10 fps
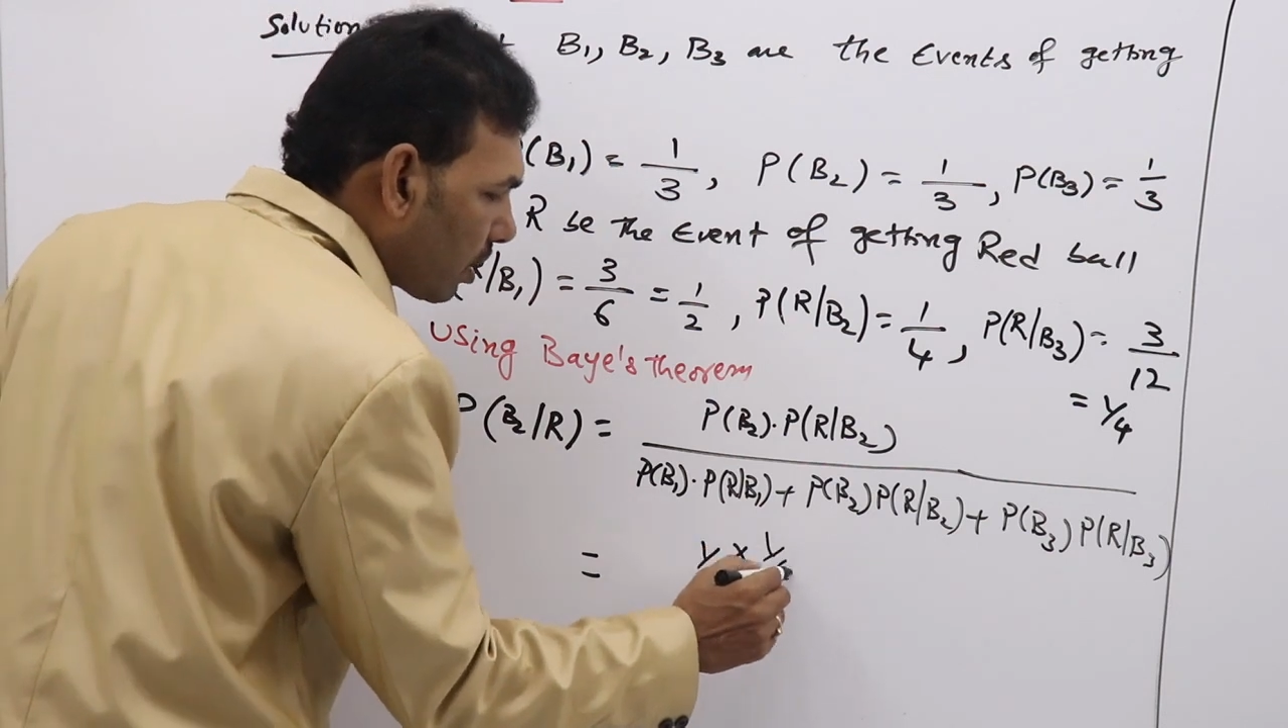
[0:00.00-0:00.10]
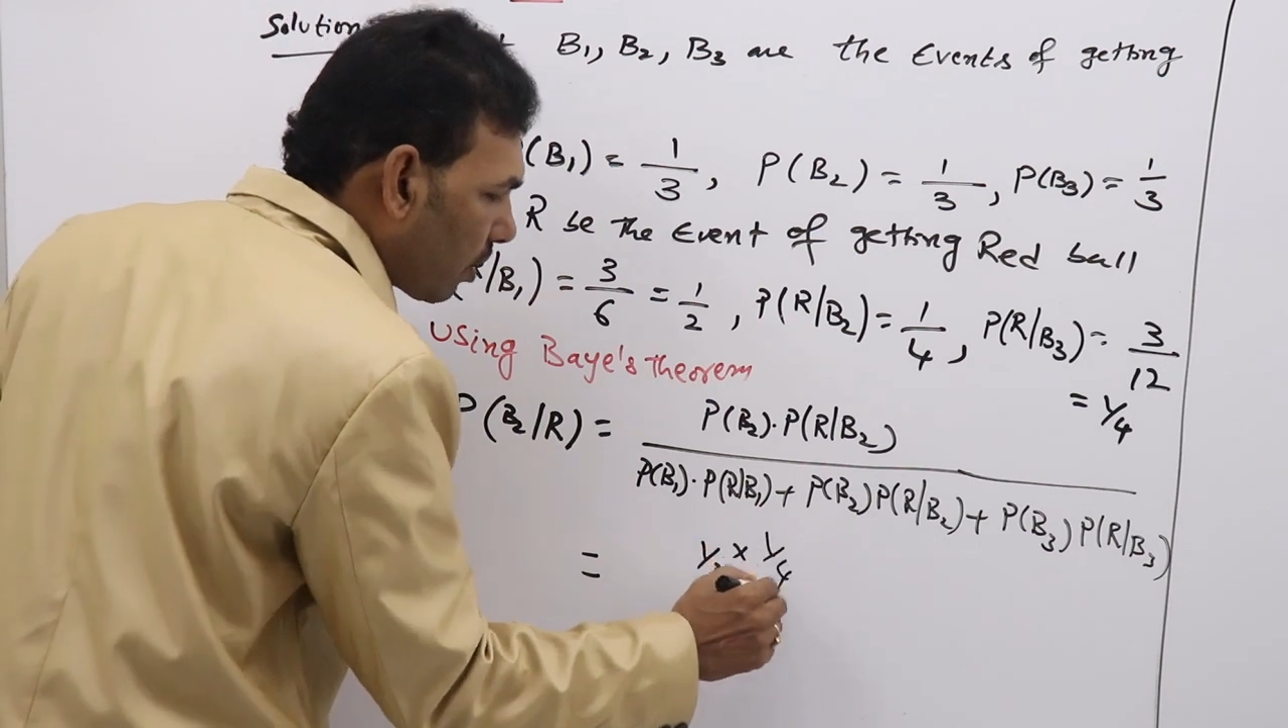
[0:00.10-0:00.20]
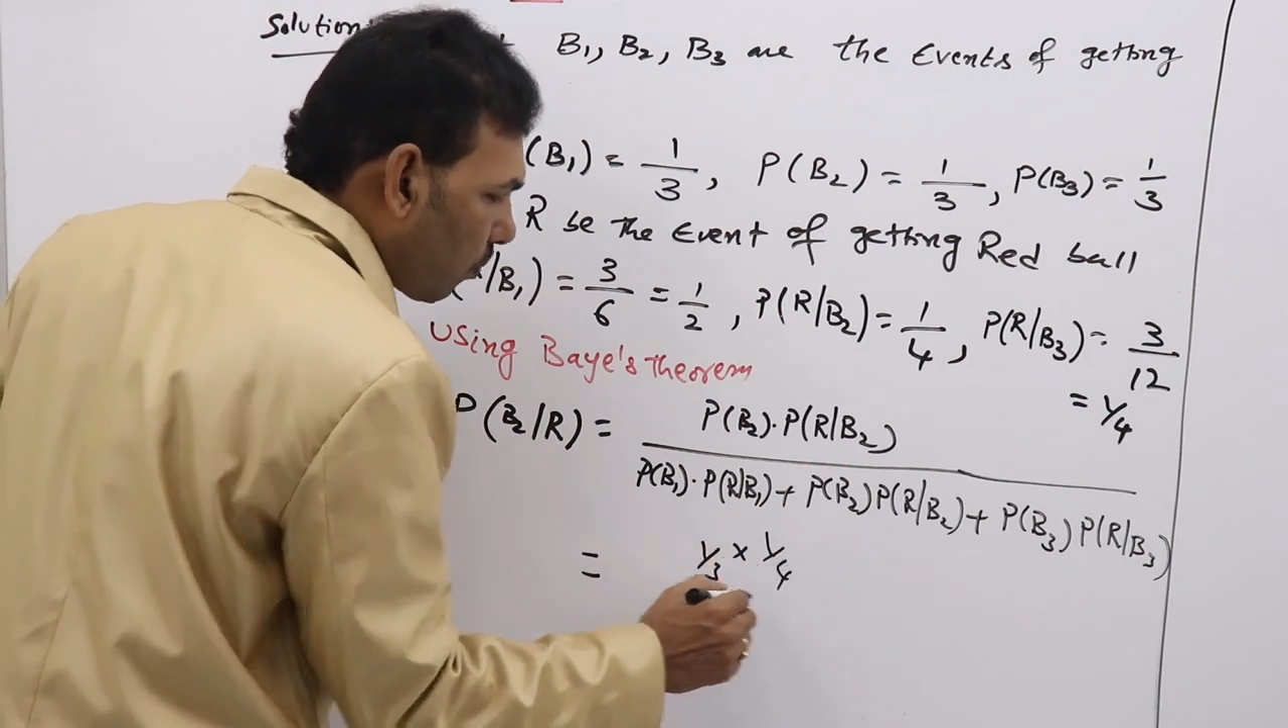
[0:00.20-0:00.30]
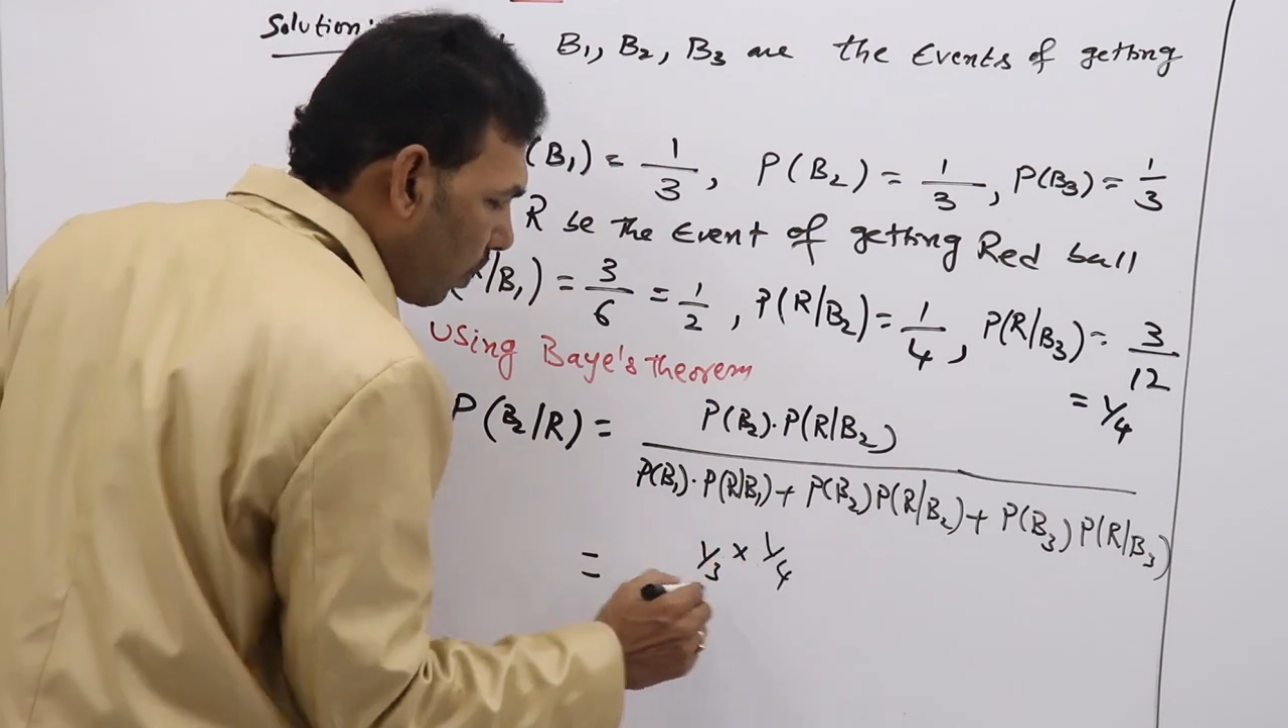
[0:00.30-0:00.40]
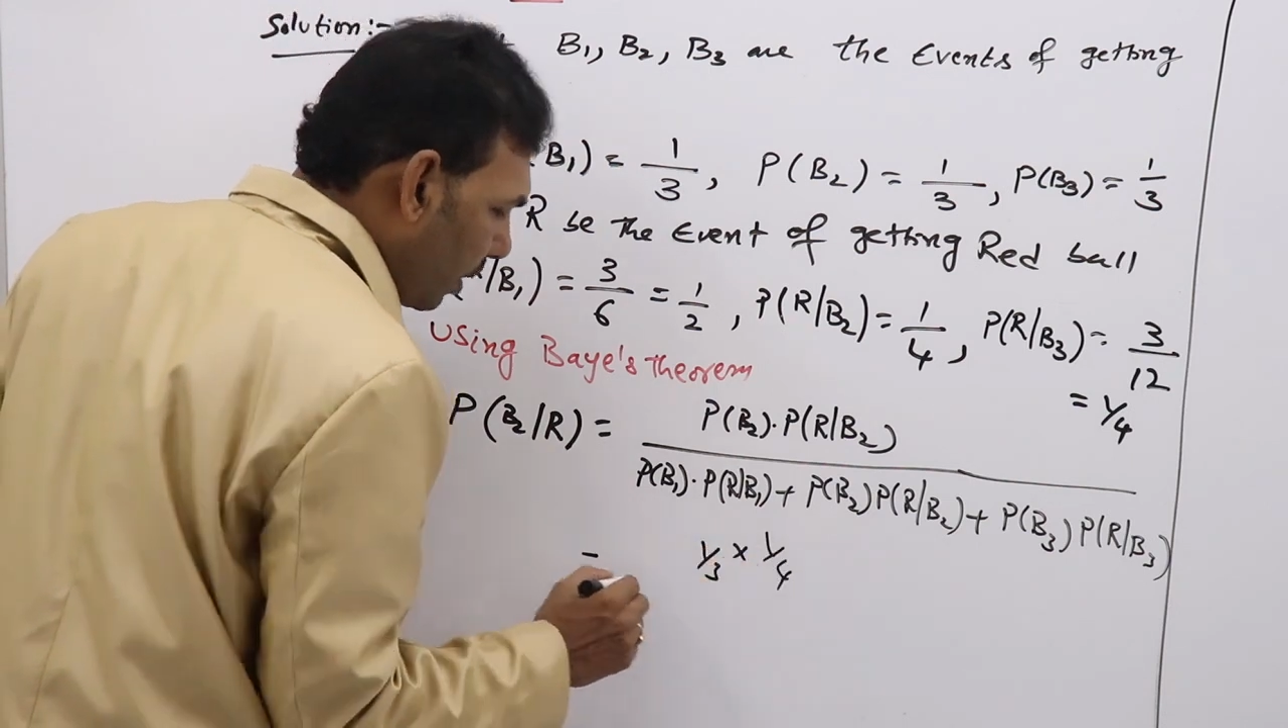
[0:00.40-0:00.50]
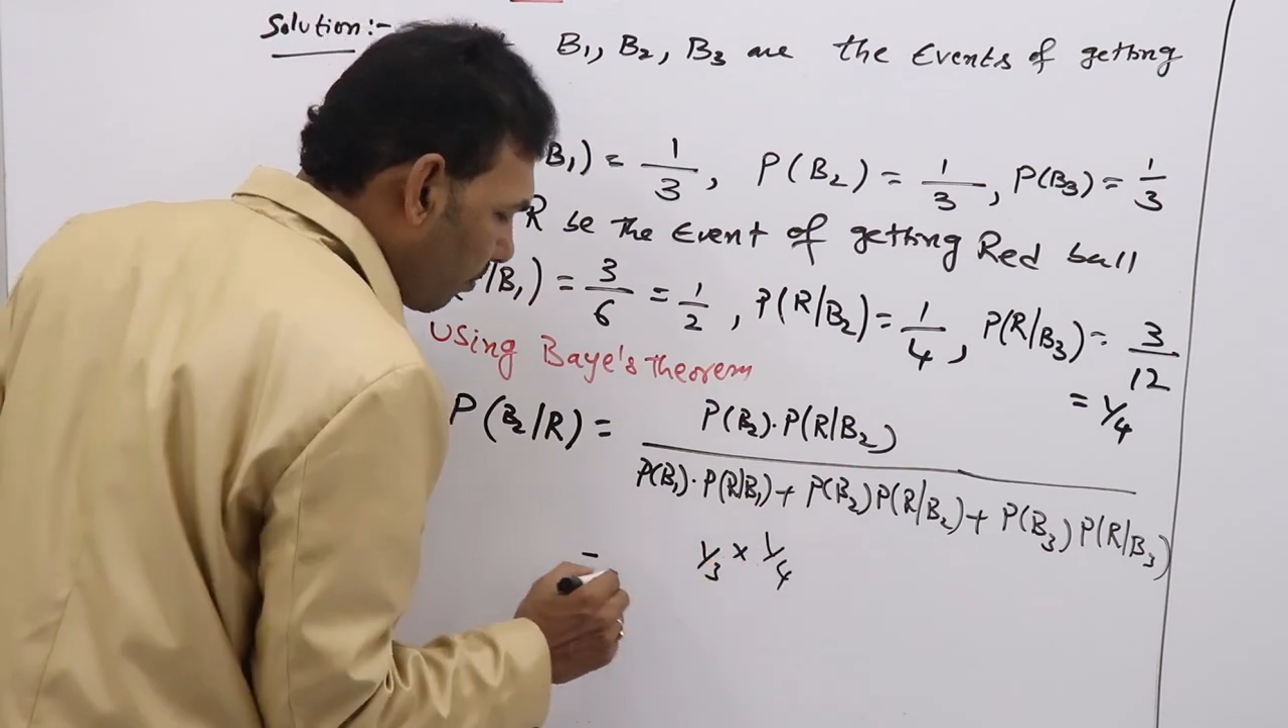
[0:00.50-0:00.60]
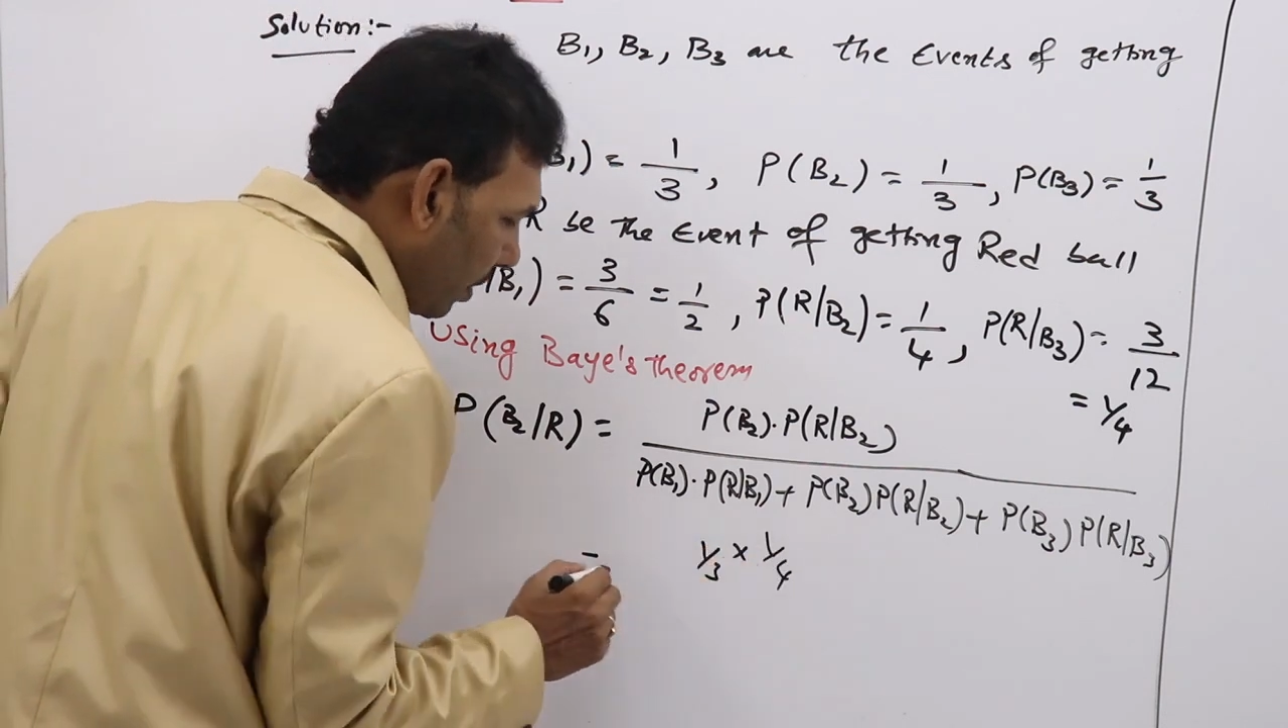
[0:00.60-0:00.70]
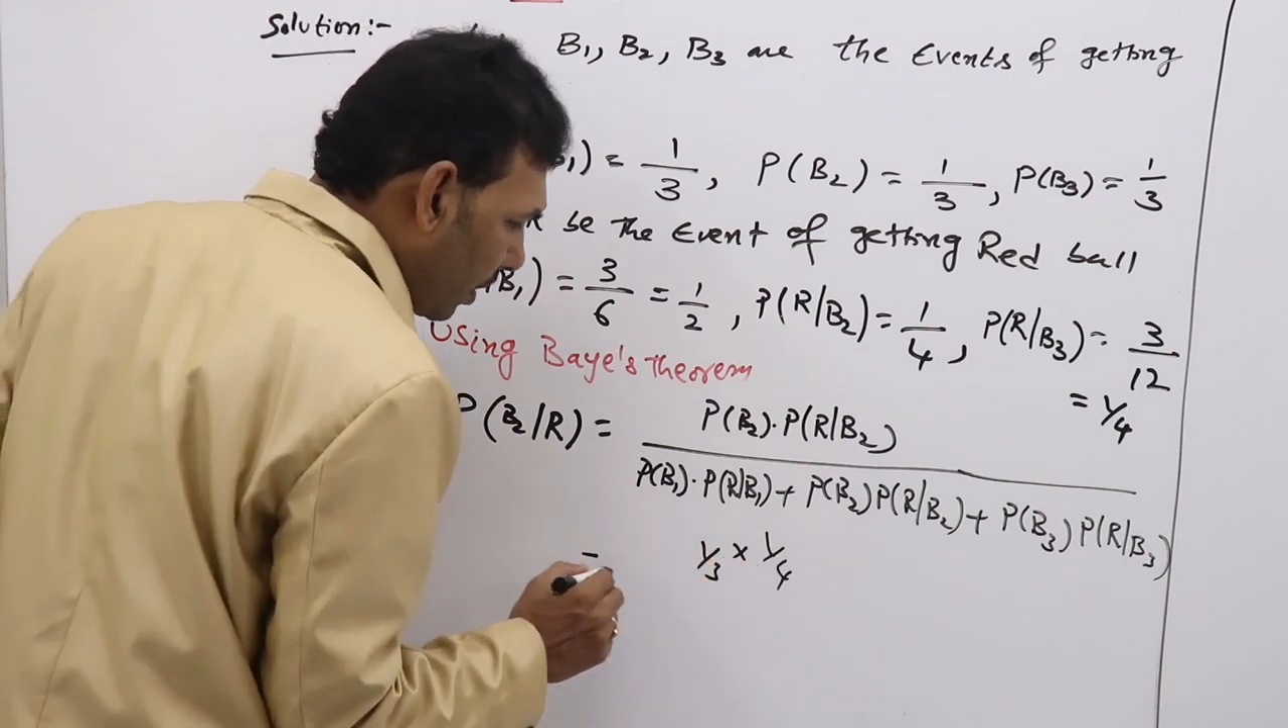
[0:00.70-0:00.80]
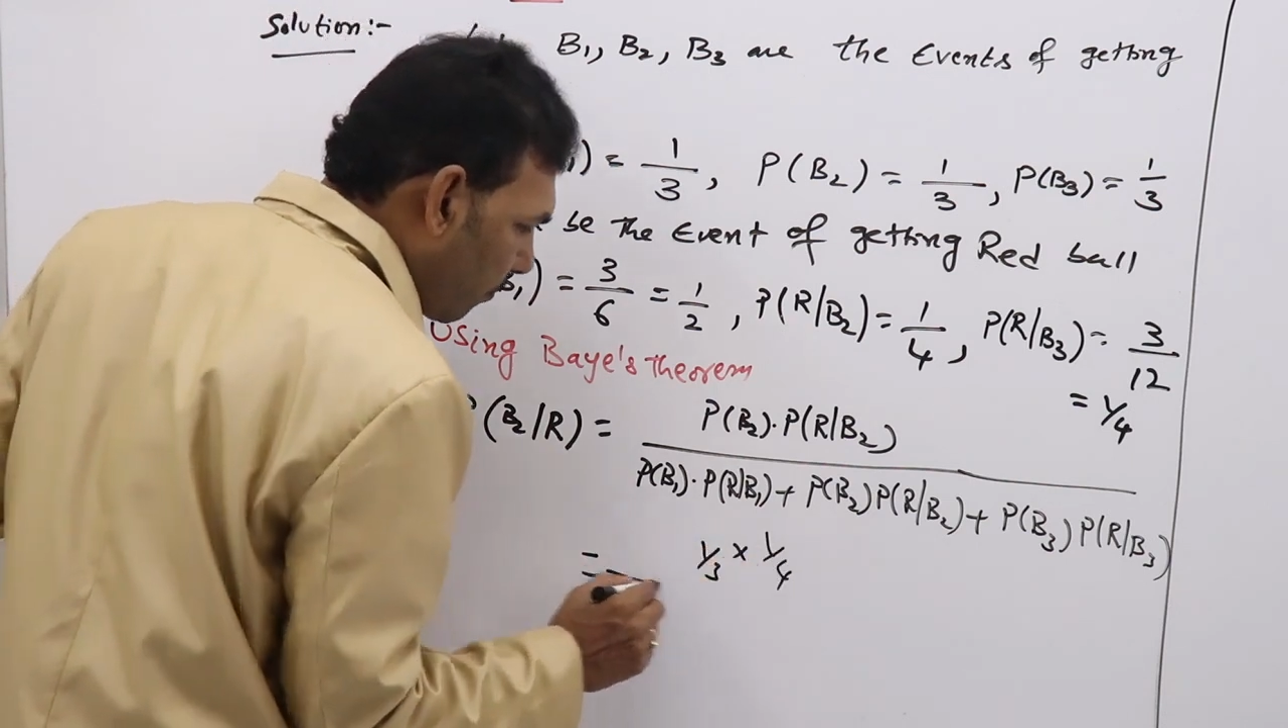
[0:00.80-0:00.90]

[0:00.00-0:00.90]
1 by